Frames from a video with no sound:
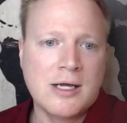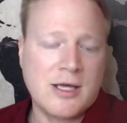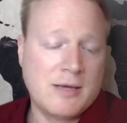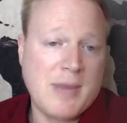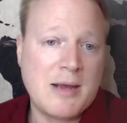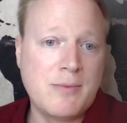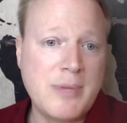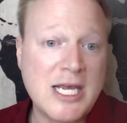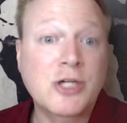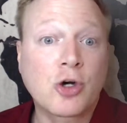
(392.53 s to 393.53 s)
it may
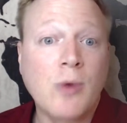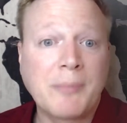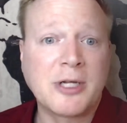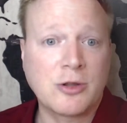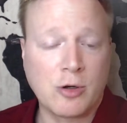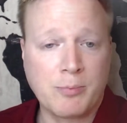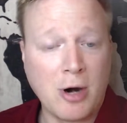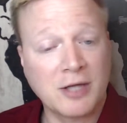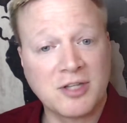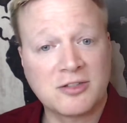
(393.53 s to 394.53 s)
be interrupting their
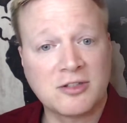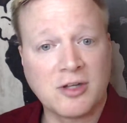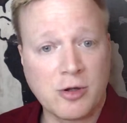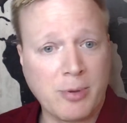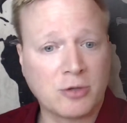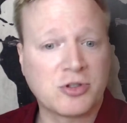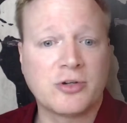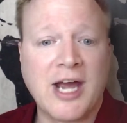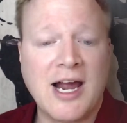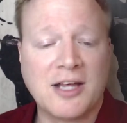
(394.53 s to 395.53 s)
processes and their personal
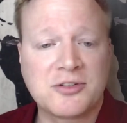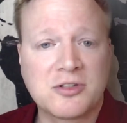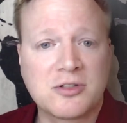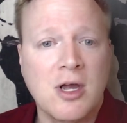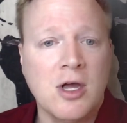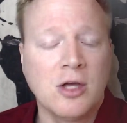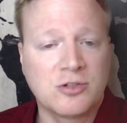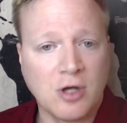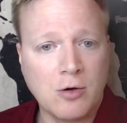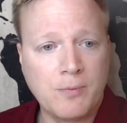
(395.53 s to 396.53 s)
tasks.
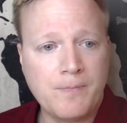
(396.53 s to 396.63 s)
So